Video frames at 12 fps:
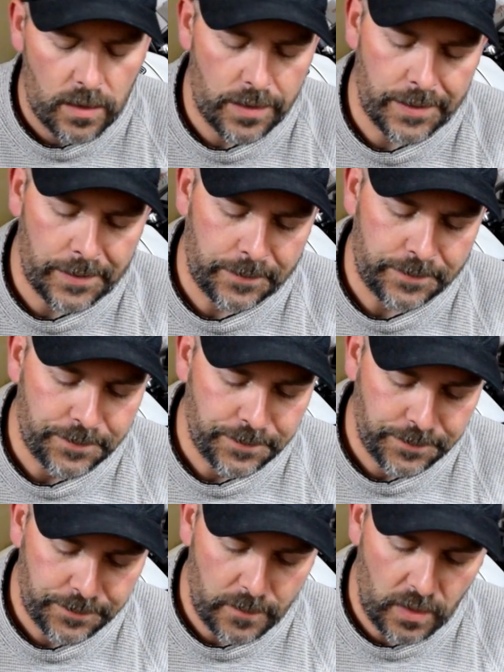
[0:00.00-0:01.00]

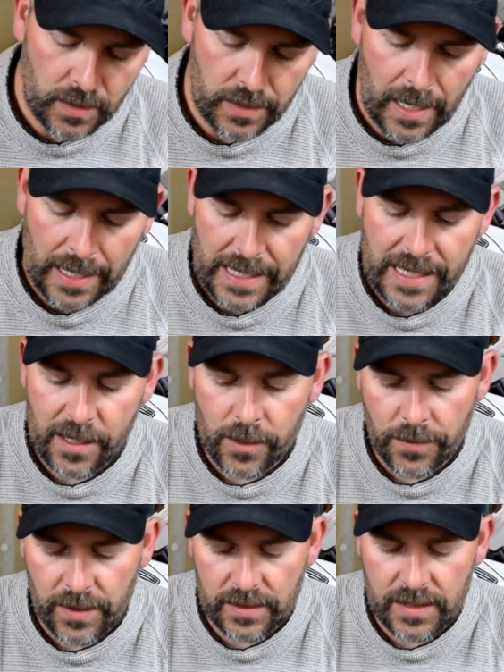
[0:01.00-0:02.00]
I
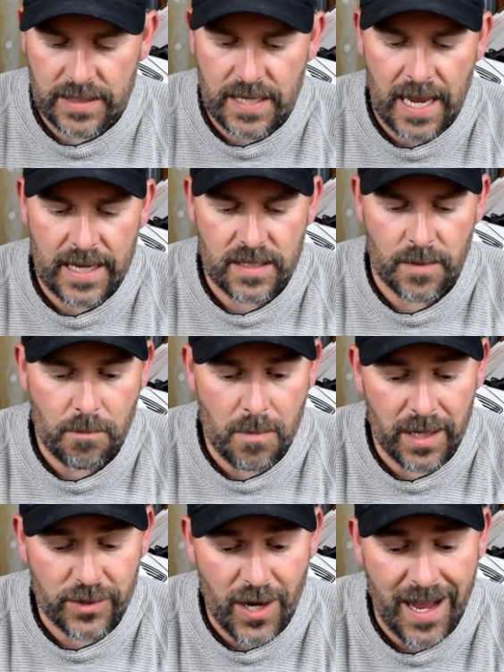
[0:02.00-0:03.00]
hear that this has a
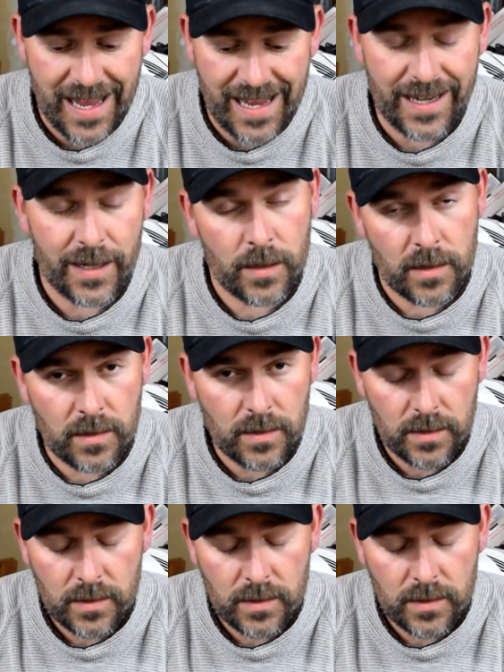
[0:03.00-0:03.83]
much higher